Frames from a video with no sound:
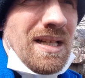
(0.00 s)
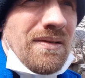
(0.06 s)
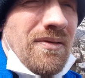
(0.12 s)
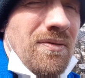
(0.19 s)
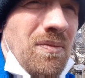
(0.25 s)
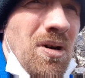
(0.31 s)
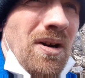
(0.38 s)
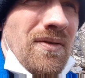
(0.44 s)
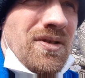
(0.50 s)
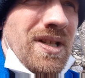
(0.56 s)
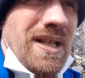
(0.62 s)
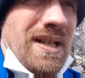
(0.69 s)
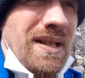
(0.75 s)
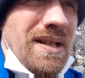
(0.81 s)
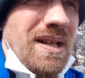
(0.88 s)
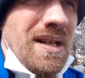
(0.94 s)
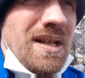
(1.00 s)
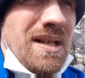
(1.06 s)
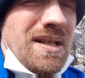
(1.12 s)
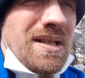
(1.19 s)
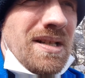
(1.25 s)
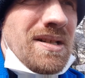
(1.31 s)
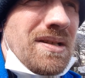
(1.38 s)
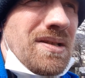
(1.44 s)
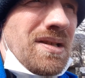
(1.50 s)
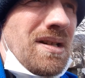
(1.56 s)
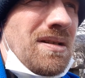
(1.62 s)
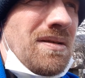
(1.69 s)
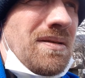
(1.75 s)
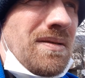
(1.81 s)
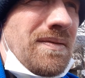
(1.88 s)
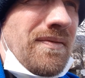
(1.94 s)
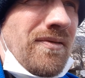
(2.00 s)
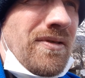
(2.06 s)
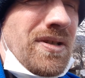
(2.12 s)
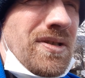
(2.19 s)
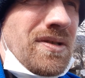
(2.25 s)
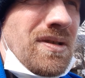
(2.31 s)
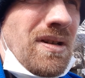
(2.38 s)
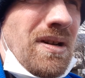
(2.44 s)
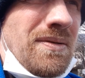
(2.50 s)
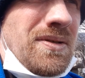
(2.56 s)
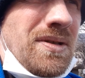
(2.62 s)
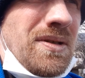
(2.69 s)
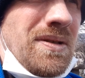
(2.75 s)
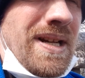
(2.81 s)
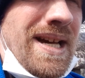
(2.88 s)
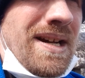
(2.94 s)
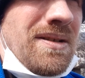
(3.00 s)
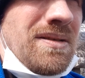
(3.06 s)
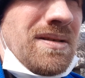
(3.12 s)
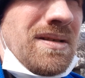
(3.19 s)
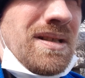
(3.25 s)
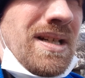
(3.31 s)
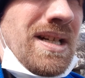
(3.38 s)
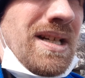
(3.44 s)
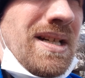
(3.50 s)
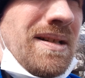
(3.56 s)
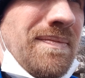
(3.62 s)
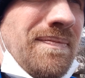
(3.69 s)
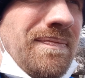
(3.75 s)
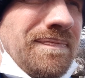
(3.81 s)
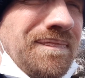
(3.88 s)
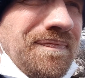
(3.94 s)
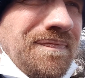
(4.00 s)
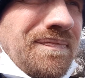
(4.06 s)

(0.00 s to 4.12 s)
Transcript: from what I've seen and heard, so for reasons I'll go into now. The